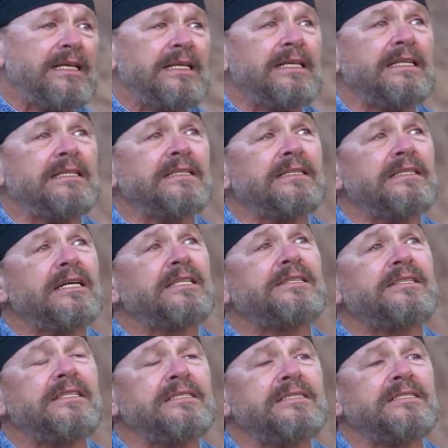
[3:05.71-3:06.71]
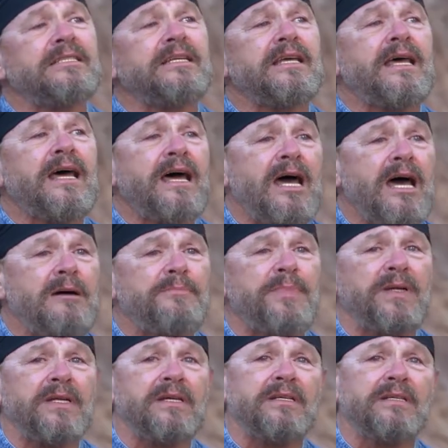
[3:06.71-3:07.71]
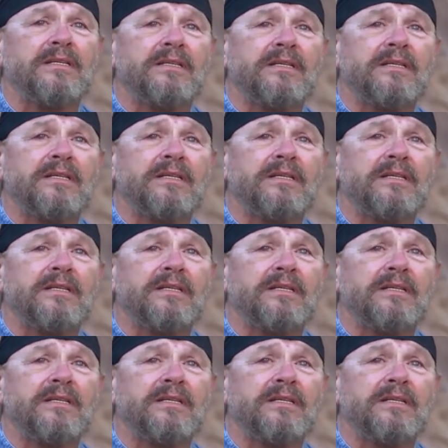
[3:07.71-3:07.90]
and nothing's happening.